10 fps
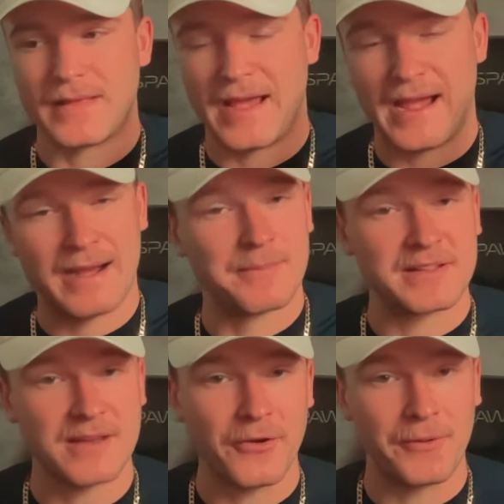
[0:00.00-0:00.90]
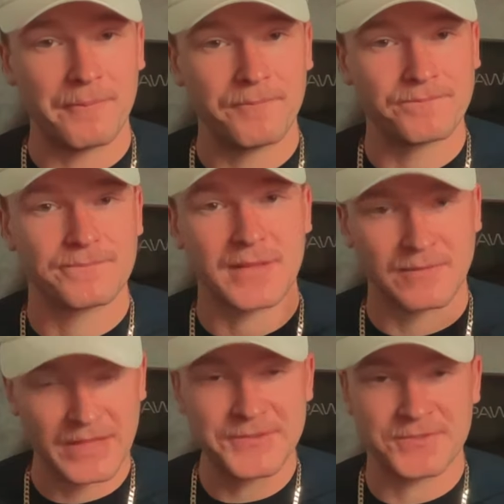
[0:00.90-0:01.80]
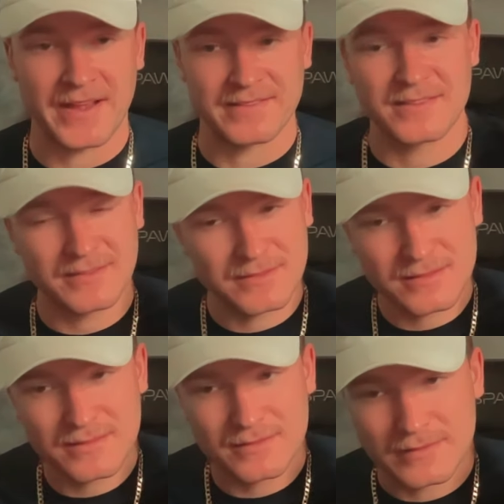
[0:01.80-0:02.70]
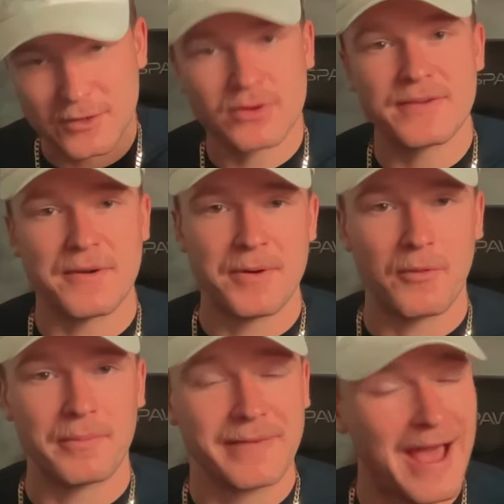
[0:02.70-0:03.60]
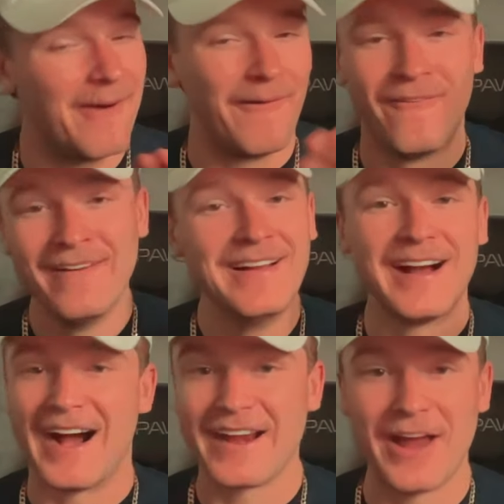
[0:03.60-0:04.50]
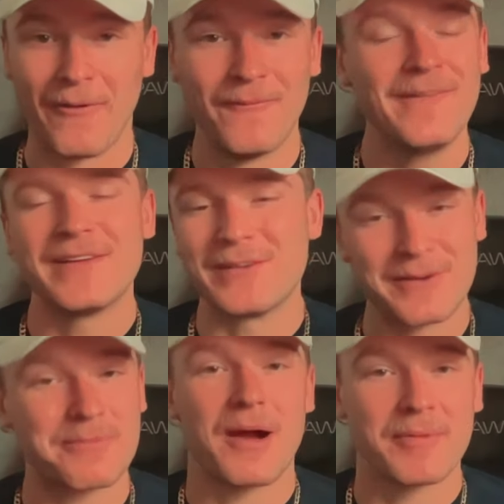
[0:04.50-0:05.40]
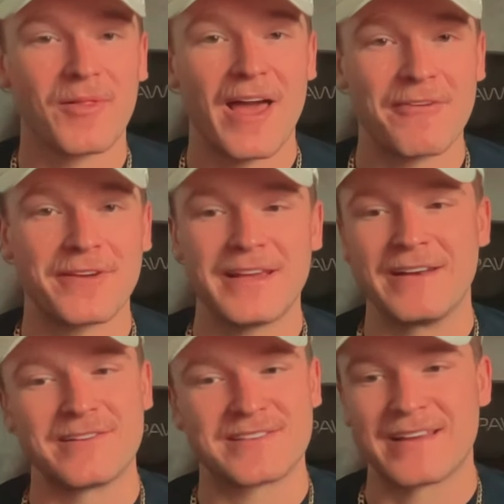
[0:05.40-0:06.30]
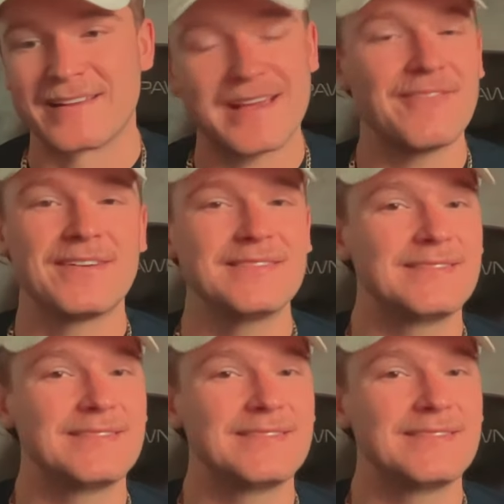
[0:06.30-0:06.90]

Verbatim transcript: And I'm going to tell you, Leafs fans, don't give up hope. Now, I know, you're probably laughing and you're saying, Kevin,